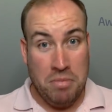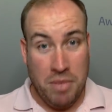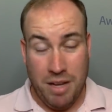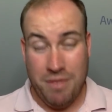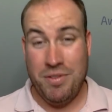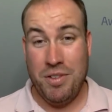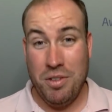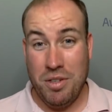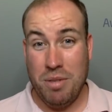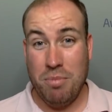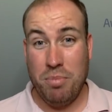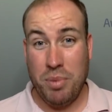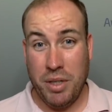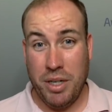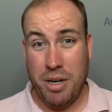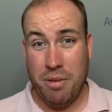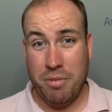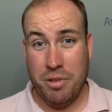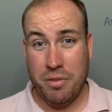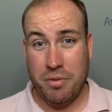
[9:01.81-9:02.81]
If you can
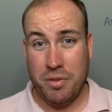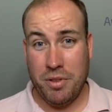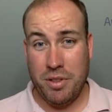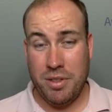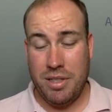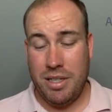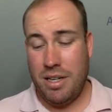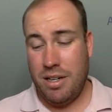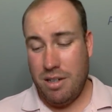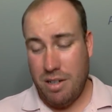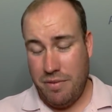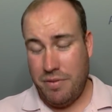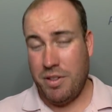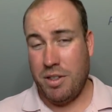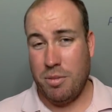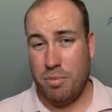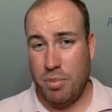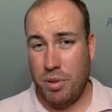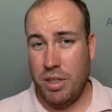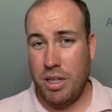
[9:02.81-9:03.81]
put up with Frontier, if
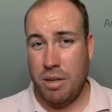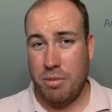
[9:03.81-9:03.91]
you can